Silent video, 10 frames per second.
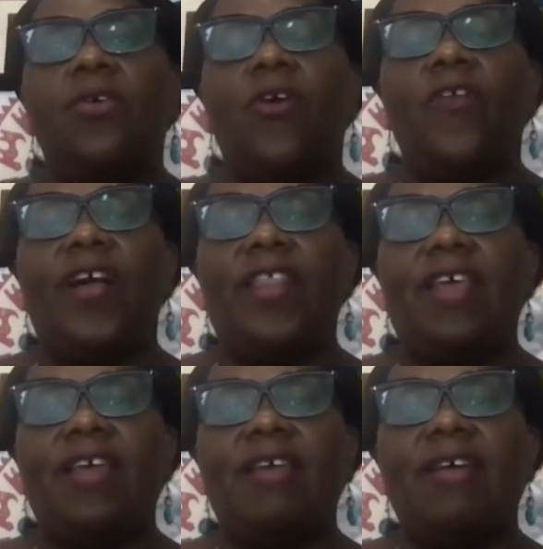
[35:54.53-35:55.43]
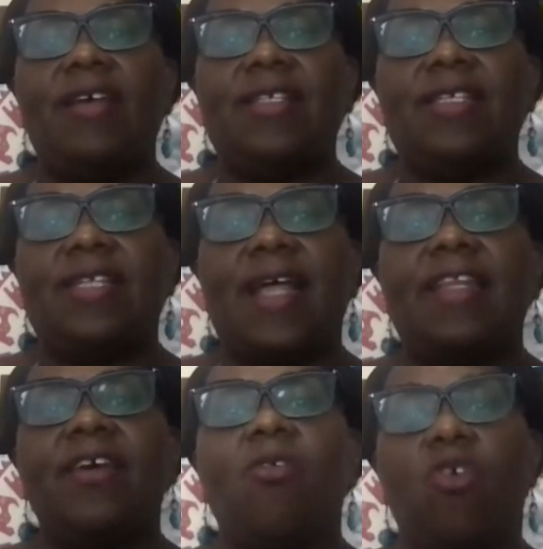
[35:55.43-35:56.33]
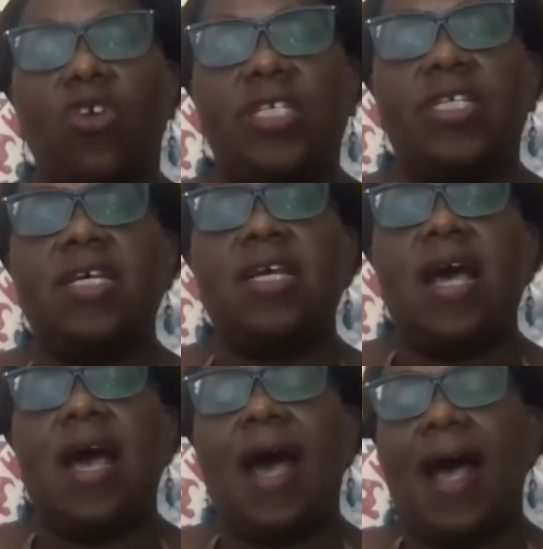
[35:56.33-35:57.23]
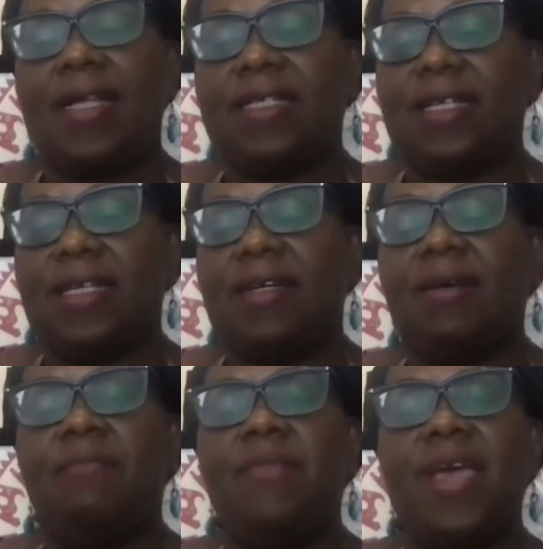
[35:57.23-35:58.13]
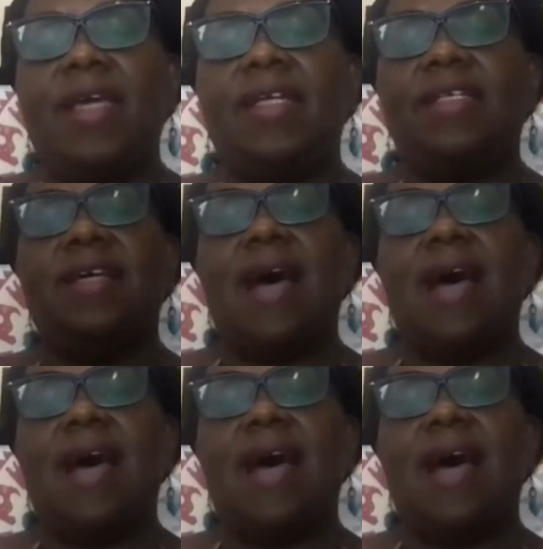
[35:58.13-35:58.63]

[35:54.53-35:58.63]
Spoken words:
over the years is that the court has made,